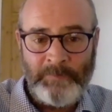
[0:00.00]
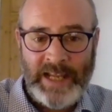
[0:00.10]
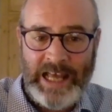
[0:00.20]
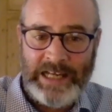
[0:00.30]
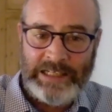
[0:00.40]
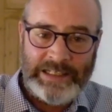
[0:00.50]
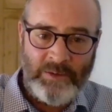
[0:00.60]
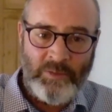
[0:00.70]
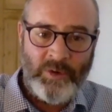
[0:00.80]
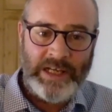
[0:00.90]
And in
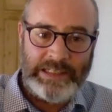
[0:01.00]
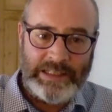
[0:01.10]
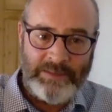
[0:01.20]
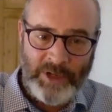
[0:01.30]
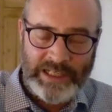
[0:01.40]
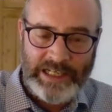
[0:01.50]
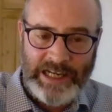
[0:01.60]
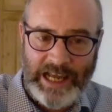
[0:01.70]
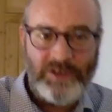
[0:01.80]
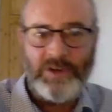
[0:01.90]
some ways, the
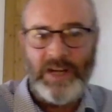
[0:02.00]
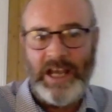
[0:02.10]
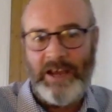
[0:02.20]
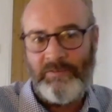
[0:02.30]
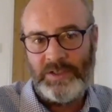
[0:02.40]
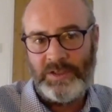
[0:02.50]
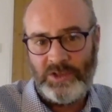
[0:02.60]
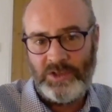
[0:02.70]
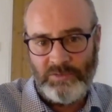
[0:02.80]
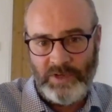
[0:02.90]
multilateral effort
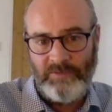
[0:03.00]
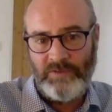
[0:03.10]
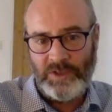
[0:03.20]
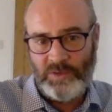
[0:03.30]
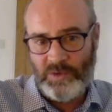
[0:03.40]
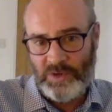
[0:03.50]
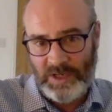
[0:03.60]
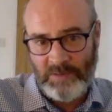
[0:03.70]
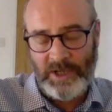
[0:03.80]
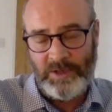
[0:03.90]
that Sharif is talking
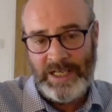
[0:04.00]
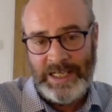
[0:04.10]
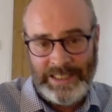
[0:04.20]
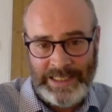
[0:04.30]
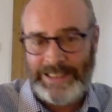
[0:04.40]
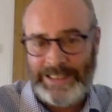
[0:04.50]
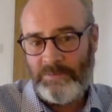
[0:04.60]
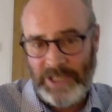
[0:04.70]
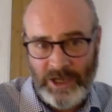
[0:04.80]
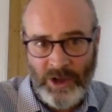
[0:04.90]
about needs to
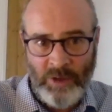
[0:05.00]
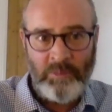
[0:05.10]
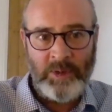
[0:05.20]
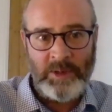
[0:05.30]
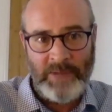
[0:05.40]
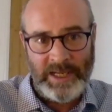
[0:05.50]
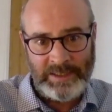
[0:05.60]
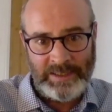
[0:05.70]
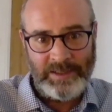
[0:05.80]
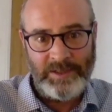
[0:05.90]
be
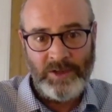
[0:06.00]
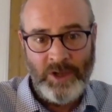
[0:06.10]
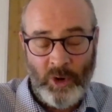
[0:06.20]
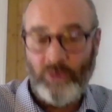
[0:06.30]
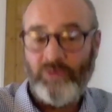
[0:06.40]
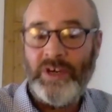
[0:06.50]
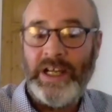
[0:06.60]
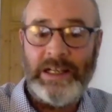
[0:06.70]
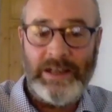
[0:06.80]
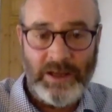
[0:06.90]
complemented or
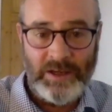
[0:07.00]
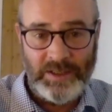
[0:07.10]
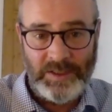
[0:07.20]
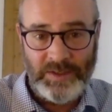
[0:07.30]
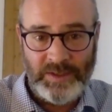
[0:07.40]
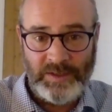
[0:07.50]
realized